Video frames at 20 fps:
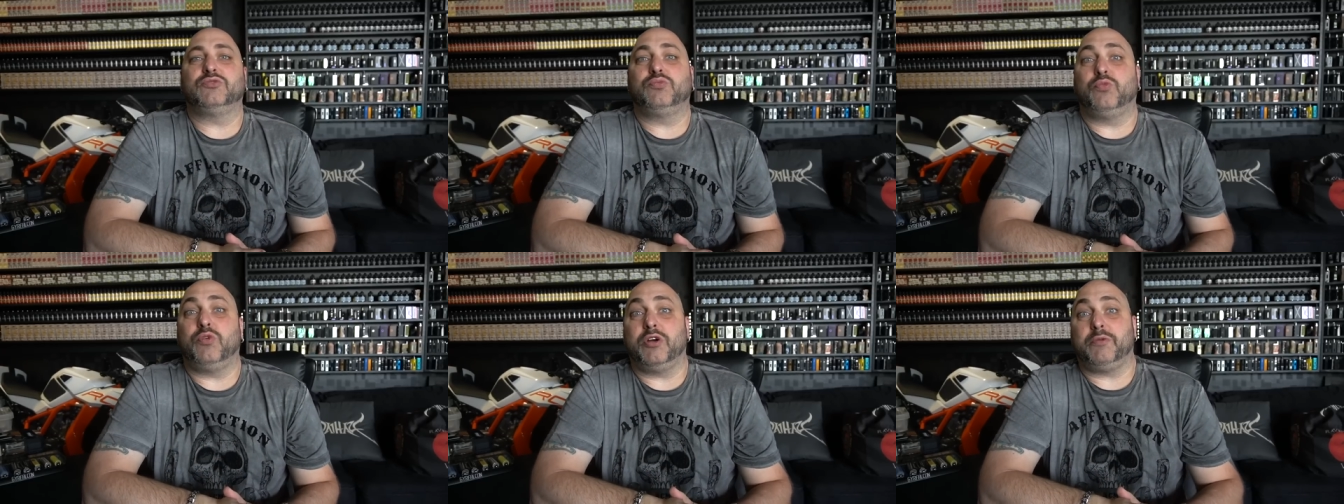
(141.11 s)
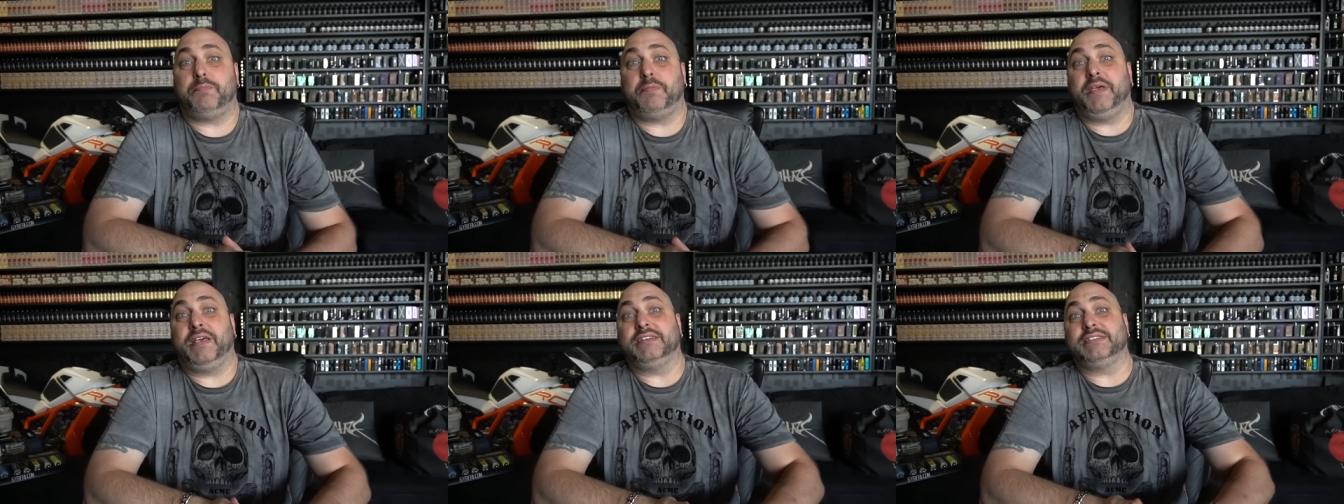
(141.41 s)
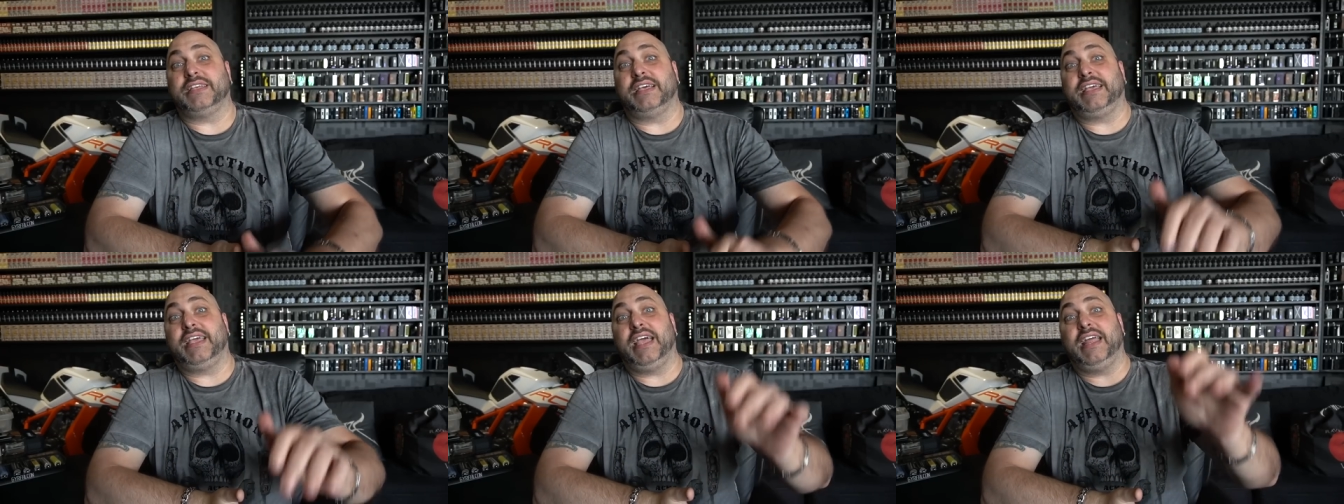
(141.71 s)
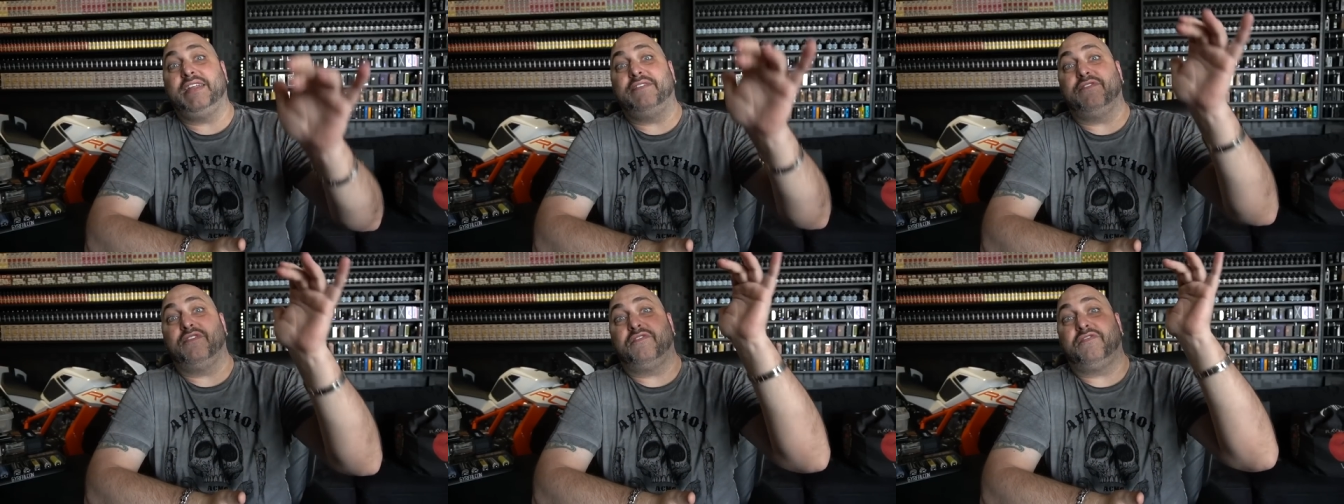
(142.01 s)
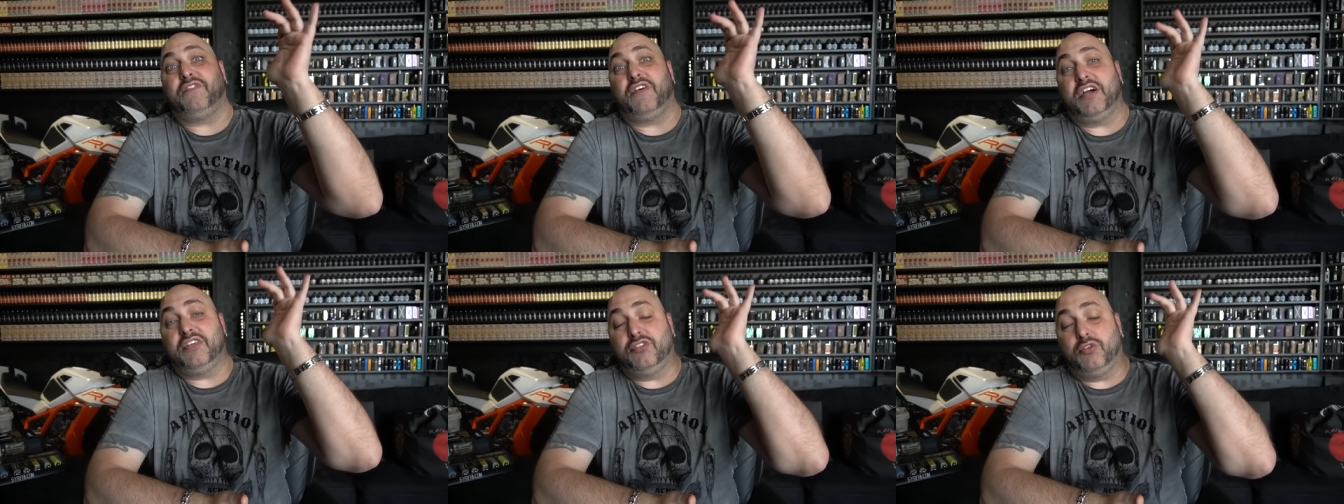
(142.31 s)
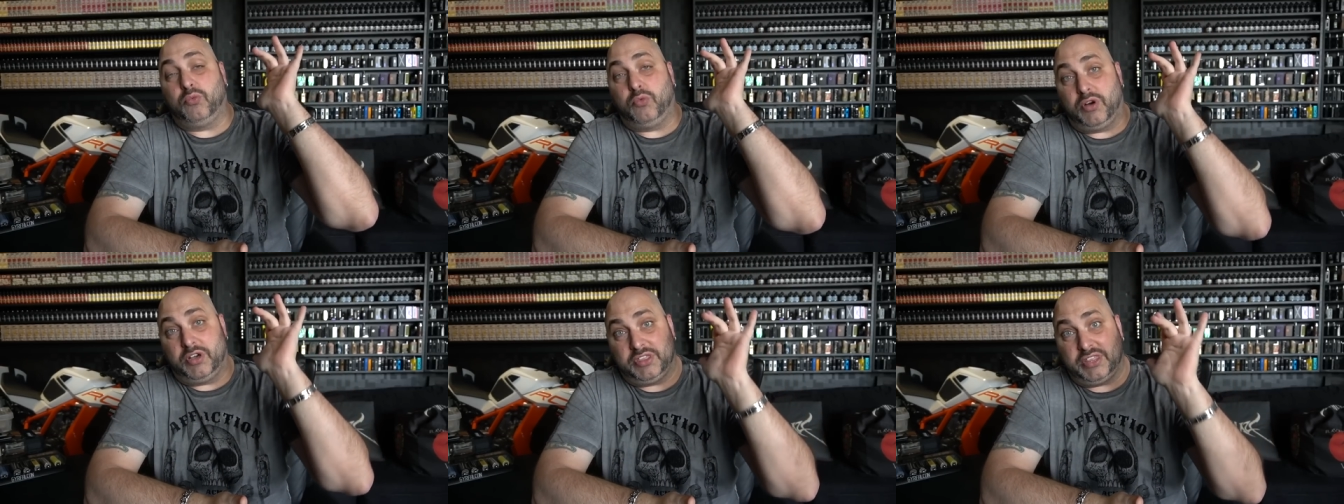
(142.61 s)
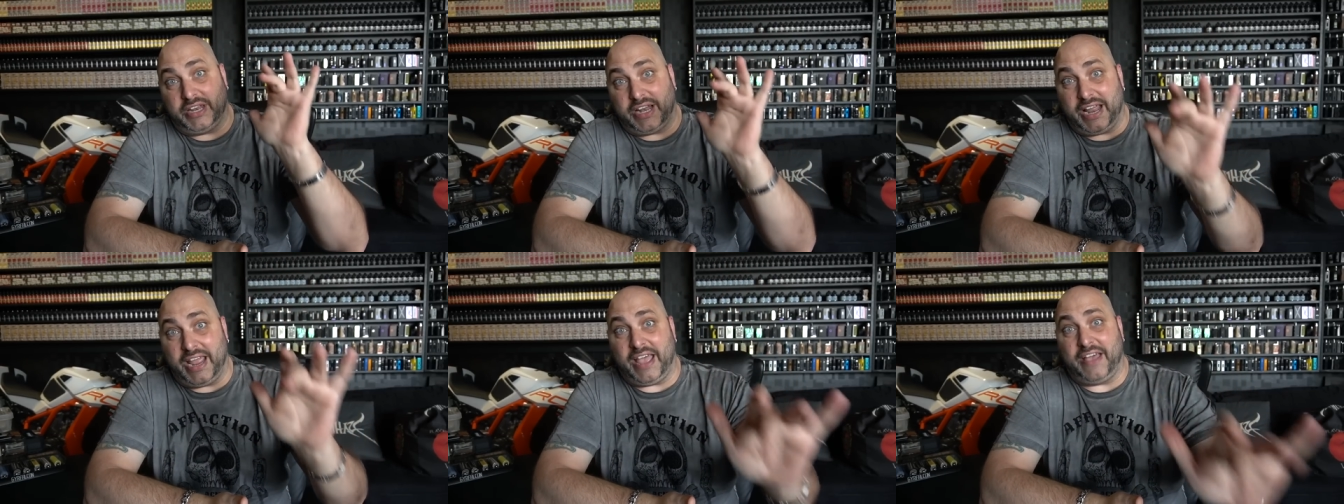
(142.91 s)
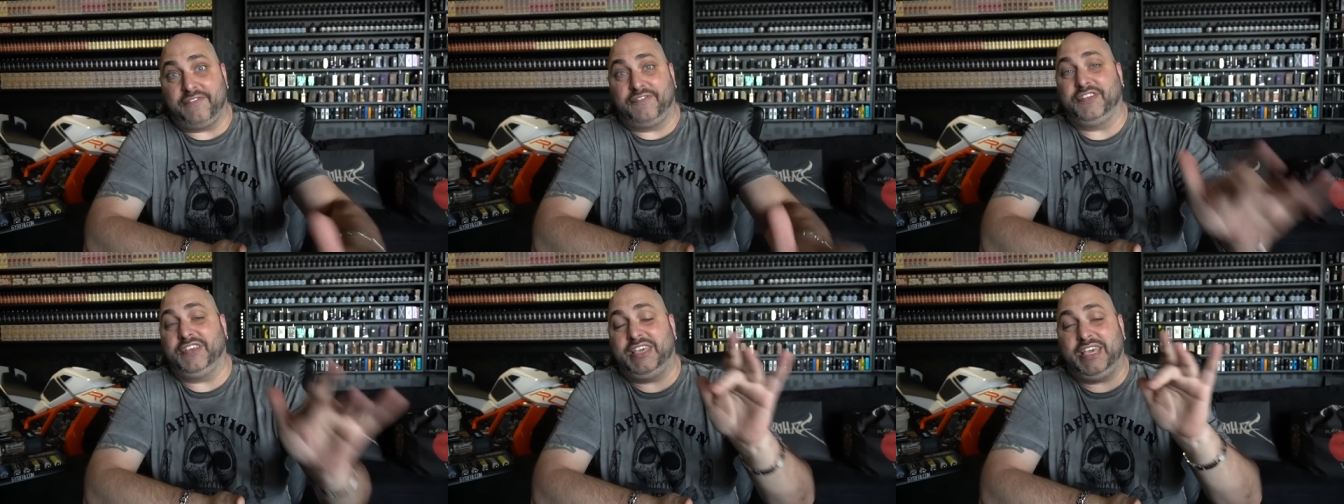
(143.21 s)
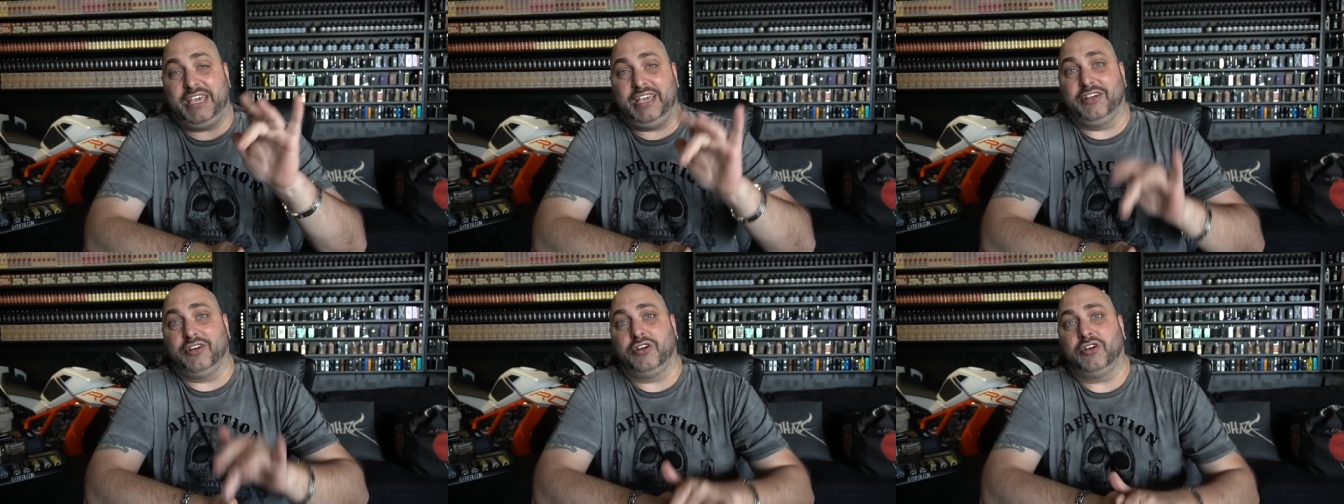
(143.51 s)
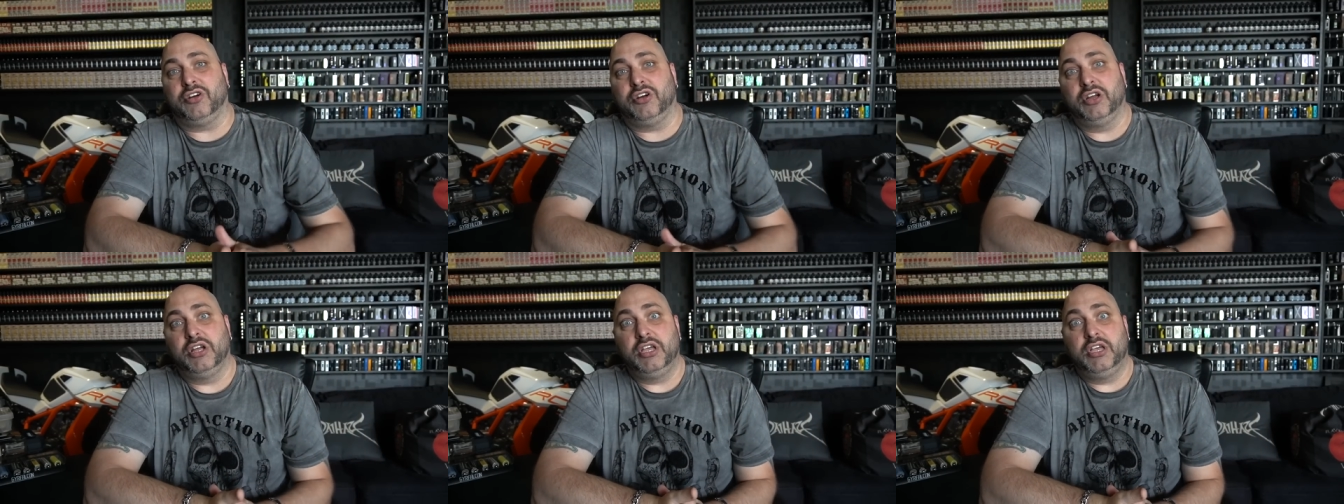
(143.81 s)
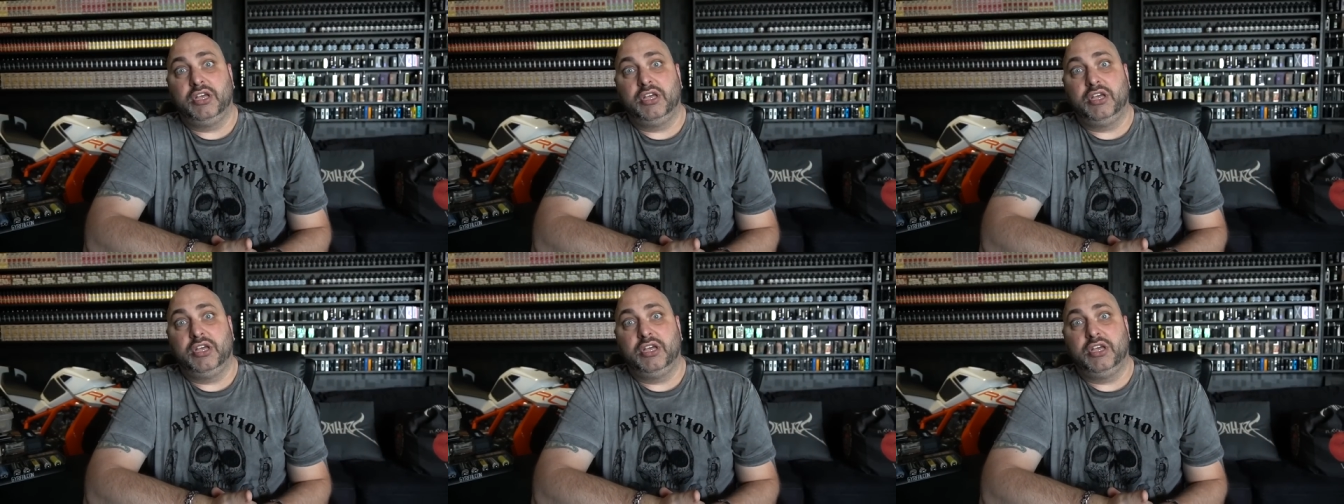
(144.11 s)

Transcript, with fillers: to work because I can't even find the one that I have here.